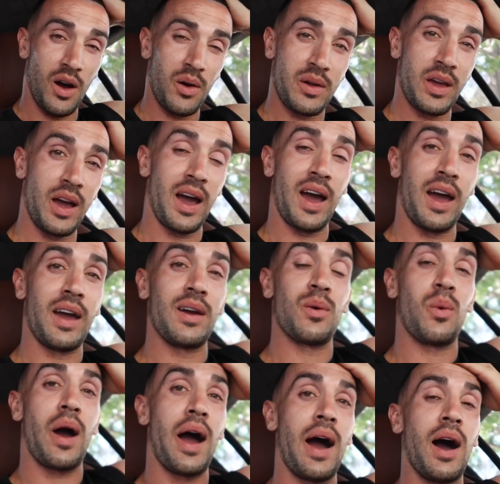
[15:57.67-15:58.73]
Okay,
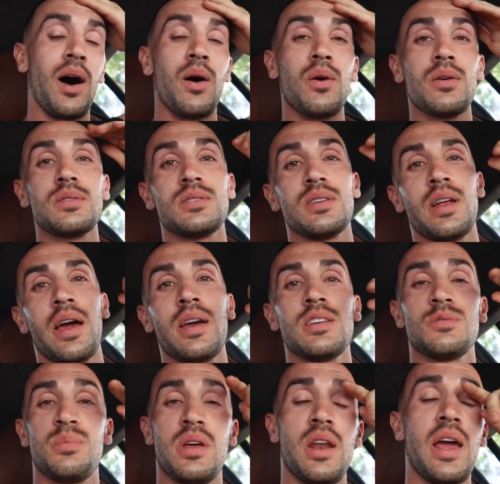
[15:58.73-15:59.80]
wow. Today
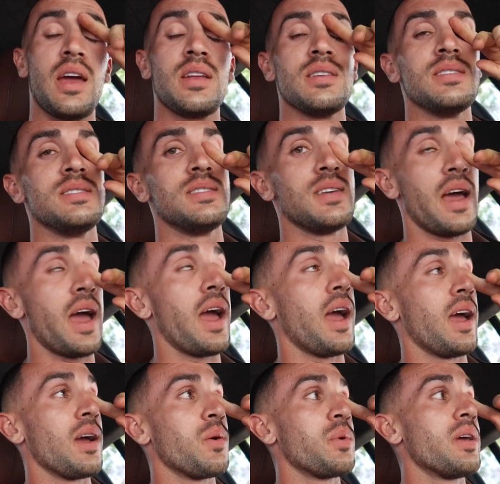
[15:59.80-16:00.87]
has been a
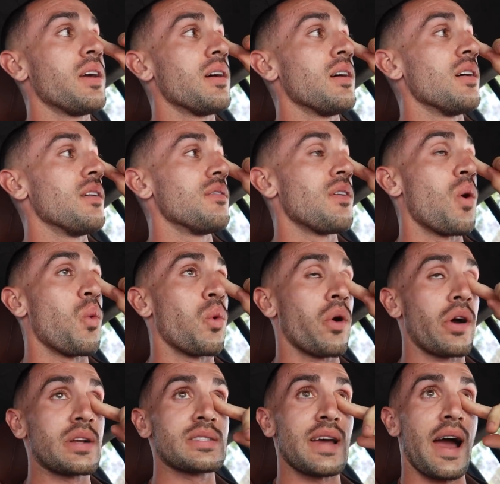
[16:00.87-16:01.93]
day. We have
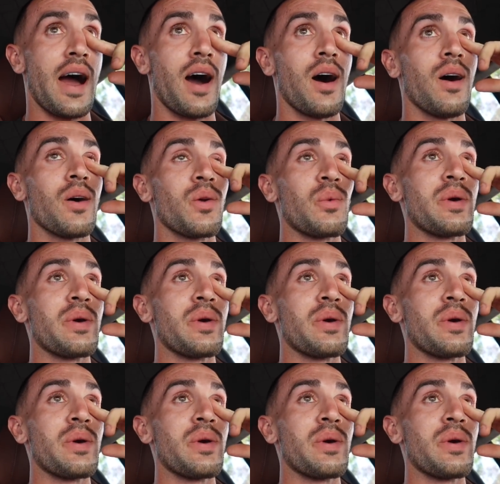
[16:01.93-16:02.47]
worked out,